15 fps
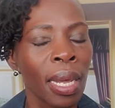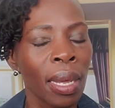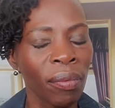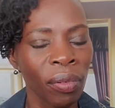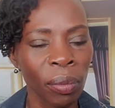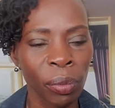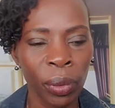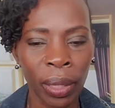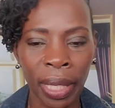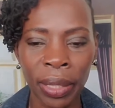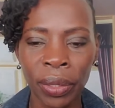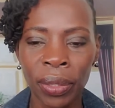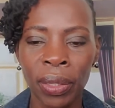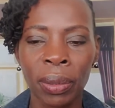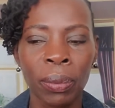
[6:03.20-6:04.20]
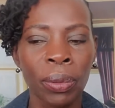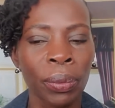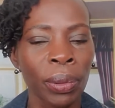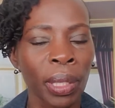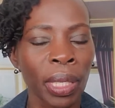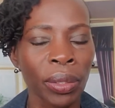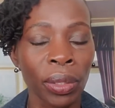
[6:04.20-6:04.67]
from relationship to
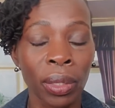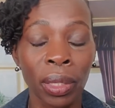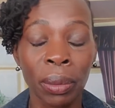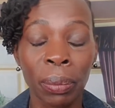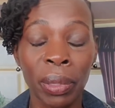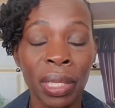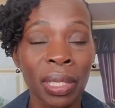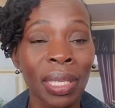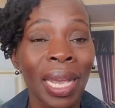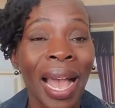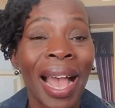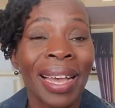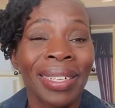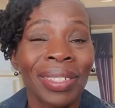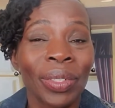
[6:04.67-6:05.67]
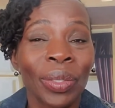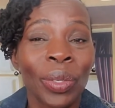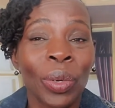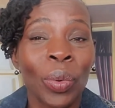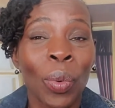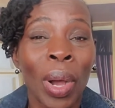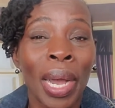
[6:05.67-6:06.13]
relationship. They say, I don't know
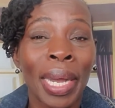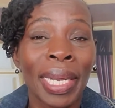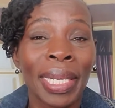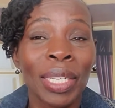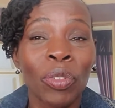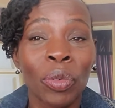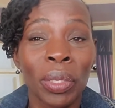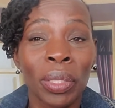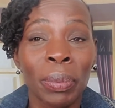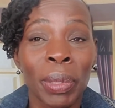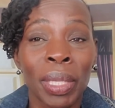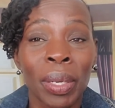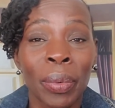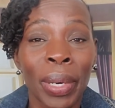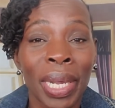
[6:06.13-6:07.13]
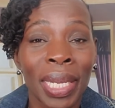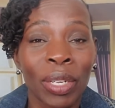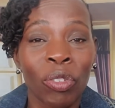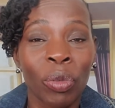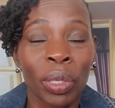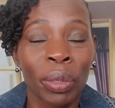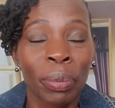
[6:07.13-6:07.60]
why he treats me the way he
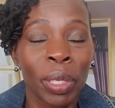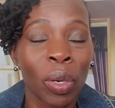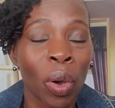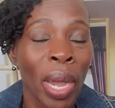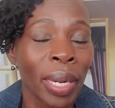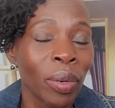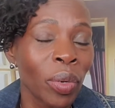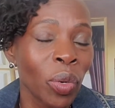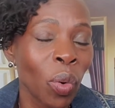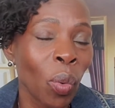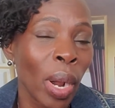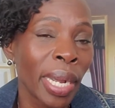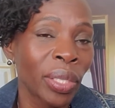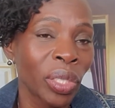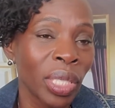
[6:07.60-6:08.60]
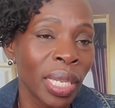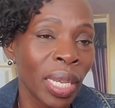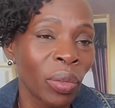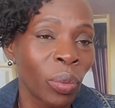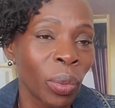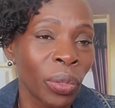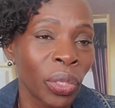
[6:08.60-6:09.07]
treats me, or I don't know why she does
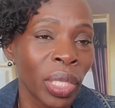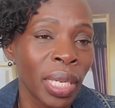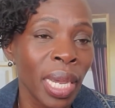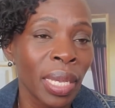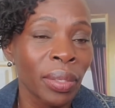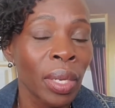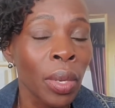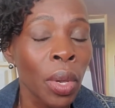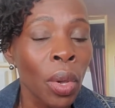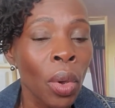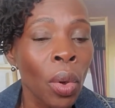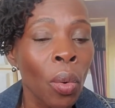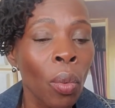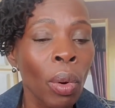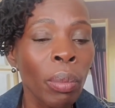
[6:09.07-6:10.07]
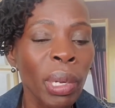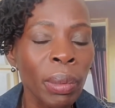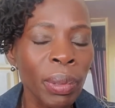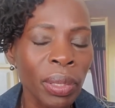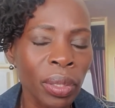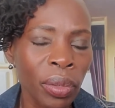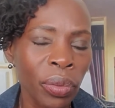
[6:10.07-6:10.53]
what she does. Well, maybe
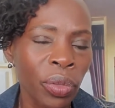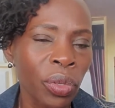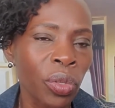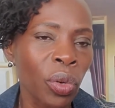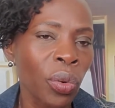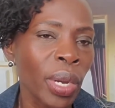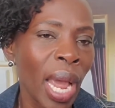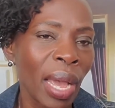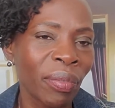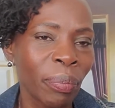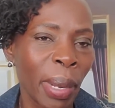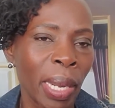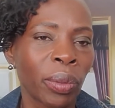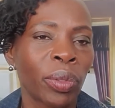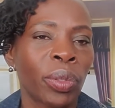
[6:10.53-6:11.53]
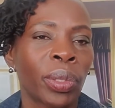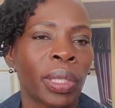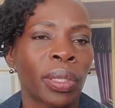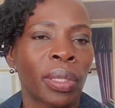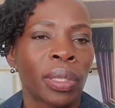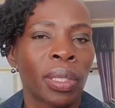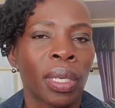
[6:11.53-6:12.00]
it's because you don't have
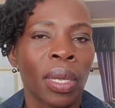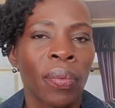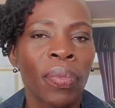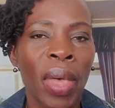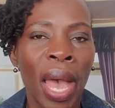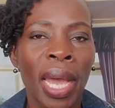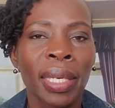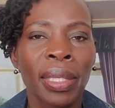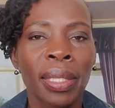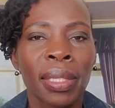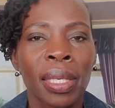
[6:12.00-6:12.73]
boundaries that